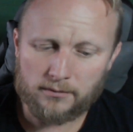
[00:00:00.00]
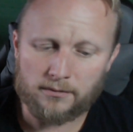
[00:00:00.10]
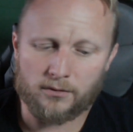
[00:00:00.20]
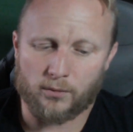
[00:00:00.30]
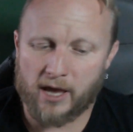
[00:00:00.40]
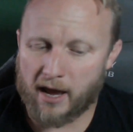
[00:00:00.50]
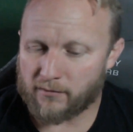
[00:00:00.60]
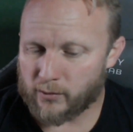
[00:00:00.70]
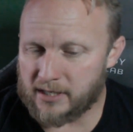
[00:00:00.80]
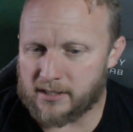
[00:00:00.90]
We have
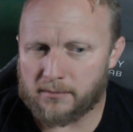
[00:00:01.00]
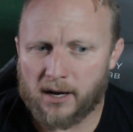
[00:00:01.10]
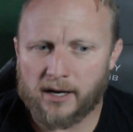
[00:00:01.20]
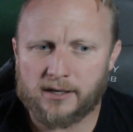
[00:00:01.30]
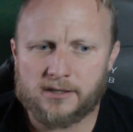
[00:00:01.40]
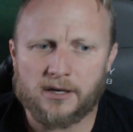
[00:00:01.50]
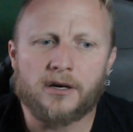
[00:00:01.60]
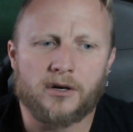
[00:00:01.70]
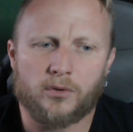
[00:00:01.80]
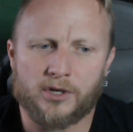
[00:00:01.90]
reason mind,
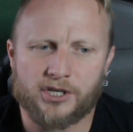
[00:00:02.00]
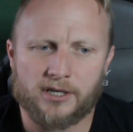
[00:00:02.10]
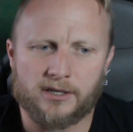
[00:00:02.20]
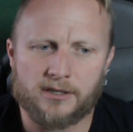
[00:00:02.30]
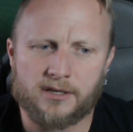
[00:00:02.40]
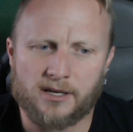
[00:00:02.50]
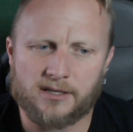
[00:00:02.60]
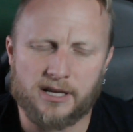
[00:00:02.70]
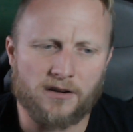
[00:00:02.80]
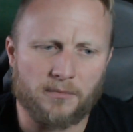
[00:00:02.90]
which is a
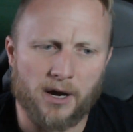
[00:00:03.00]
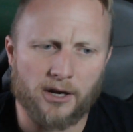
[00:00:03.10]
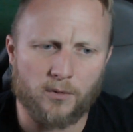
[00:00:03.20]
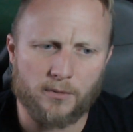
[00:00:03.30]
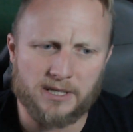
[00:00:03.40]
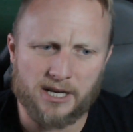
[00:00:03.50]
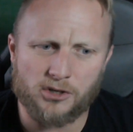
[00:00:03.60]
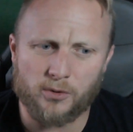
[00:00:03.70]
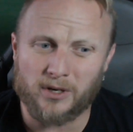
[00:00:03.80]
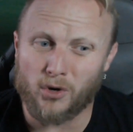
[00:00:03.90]
state of mind where we tend
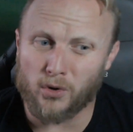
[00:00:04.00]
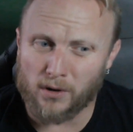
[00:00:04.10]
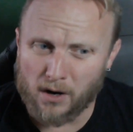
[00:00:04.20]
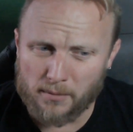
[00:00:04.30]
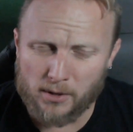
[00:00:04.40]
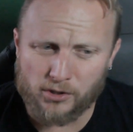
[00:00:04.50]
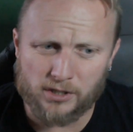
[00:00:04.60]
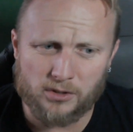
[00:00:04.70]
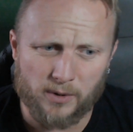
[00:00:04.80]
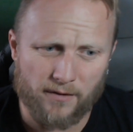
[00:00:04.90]
to ignore our
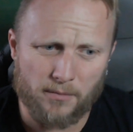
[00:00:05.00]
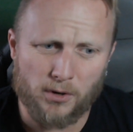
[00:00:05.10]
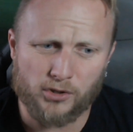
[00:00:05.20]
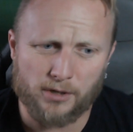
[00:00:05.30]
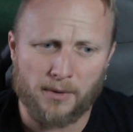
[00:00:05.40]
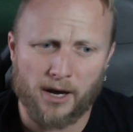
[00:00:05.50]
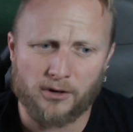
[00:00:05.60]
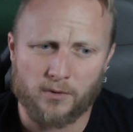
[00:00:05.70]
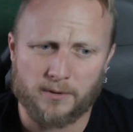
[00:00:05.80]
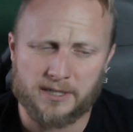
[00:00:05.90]
emotions. We have emotion mind,
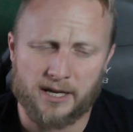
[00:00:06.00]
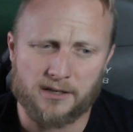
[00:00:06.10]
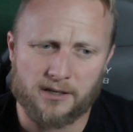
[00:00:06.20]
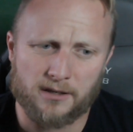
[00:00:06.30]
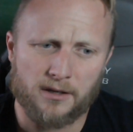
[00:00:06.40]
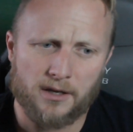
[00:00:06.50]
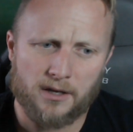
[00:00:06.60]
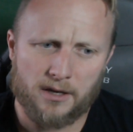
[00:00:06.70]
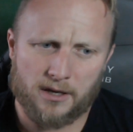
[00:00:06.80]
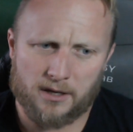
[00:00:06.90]
where we tend to
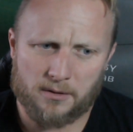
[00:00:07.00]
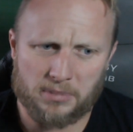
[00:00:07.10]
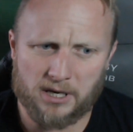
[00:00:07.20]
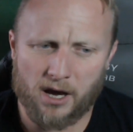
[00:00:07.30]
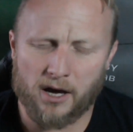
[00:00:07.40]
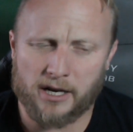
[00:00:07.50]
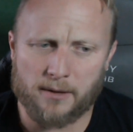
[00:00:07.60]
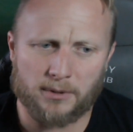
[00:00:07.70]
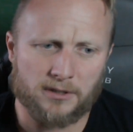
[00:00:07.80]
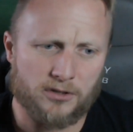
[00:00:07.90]
be
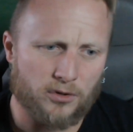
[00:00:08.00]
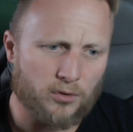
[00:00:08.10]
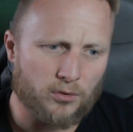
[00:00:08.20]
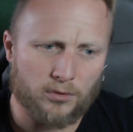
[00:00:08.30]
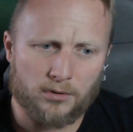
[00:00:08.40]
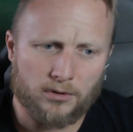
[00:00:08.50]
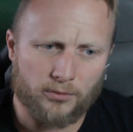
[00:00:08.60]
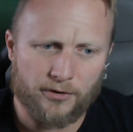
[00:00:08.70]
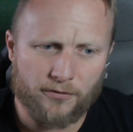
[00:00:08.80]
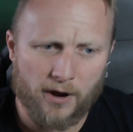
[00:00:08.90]
unable to
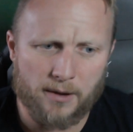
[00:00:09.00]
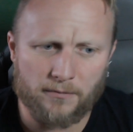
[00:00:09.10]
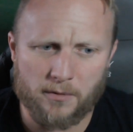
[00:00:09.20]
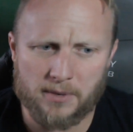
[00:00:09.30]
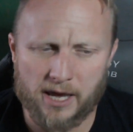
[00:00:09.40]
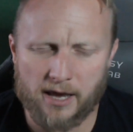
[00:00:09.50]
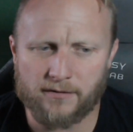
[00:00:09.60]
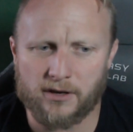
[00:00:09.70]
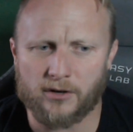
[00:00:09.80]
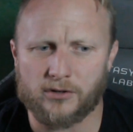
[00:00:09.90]
refrain from
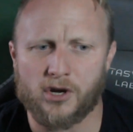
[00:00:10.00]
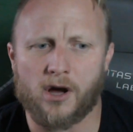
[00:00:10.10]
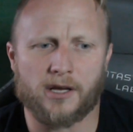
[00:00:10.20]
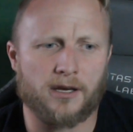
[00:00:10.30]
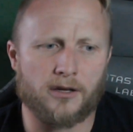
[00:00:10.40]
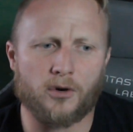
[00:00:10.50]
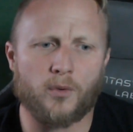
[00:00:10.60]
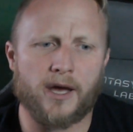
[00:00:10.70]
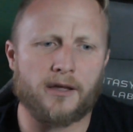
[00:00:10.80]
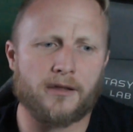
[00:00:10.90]
behaving or talking in a
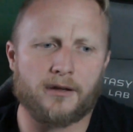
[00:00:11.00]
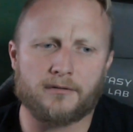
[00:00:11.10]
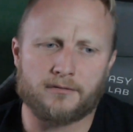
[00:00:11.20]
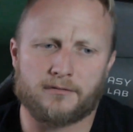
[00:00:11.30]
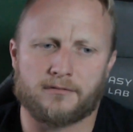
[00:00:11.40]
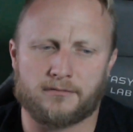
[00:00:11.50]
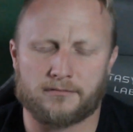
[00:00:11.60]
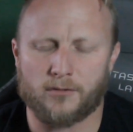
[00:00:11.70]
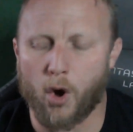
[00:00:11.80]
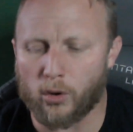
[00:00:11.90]
way that
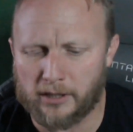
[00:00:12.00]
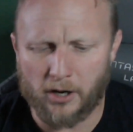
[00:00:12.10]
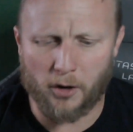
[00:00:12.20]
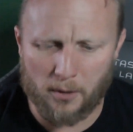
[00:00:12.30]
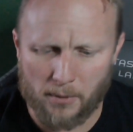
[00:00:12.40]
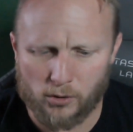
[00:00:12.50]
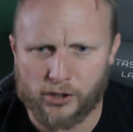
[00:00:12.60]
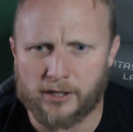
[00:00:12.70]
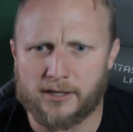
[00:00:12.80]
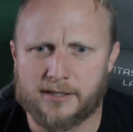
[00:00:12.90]
only our
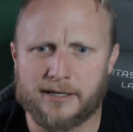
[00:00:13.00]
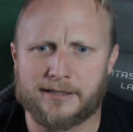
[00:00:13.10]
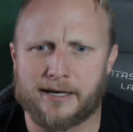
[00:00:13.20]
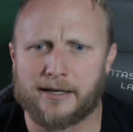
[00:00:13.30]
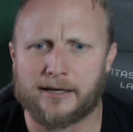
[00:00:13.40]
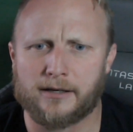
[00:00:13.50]
emotion is dictating.